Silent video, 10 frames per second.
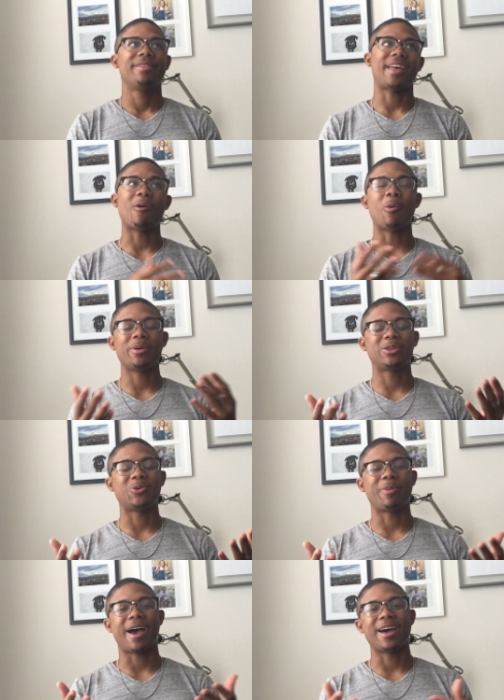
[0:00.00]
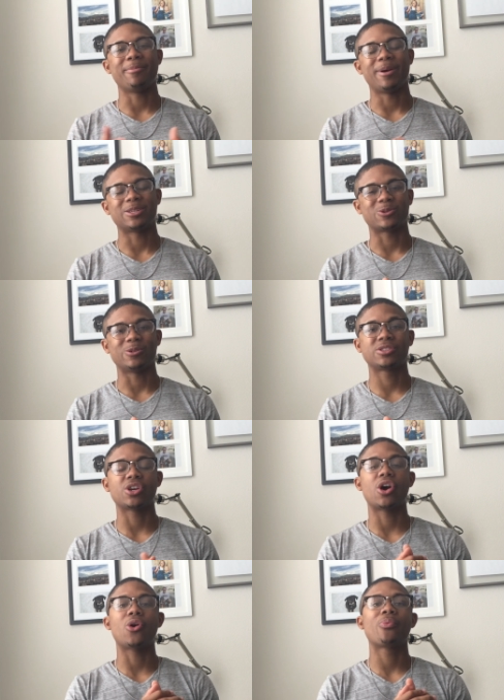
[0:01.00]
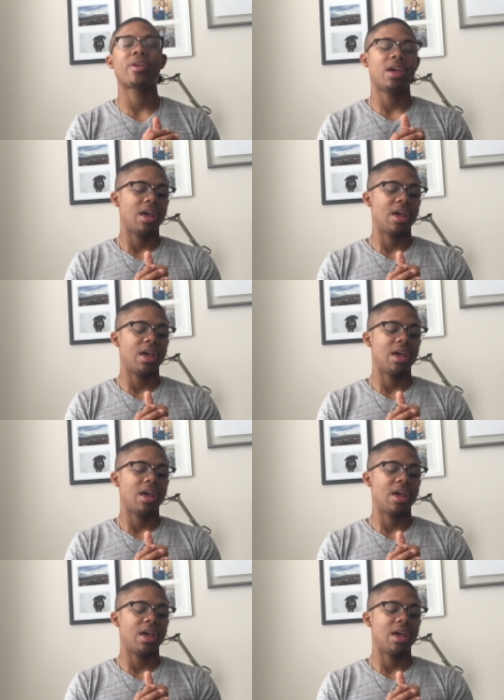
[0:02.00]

that won't be too bad in med school. So